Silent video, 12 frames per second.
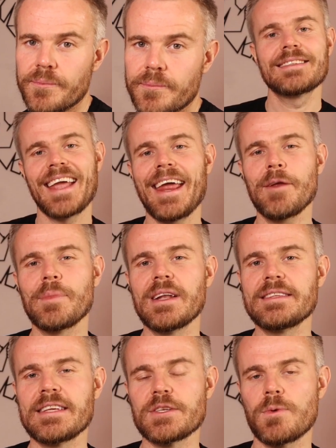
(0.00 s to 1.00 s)

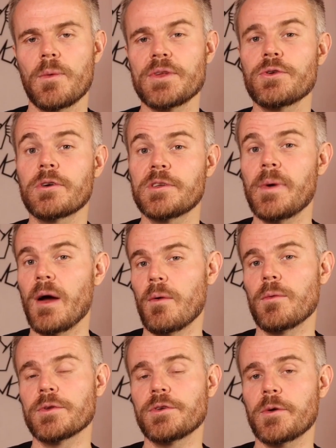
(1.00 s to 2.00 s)
Attainability is what we talked about
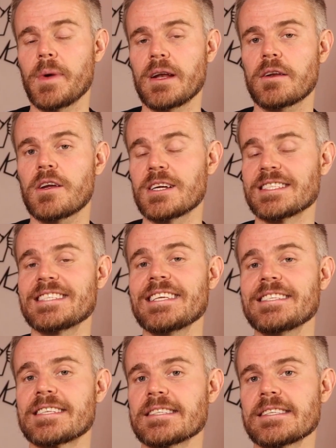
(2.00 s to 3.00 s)
when we were talking about
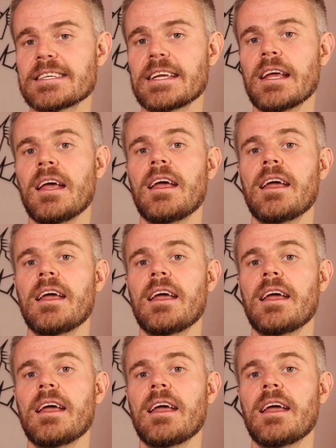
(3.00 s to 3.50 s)
consistency.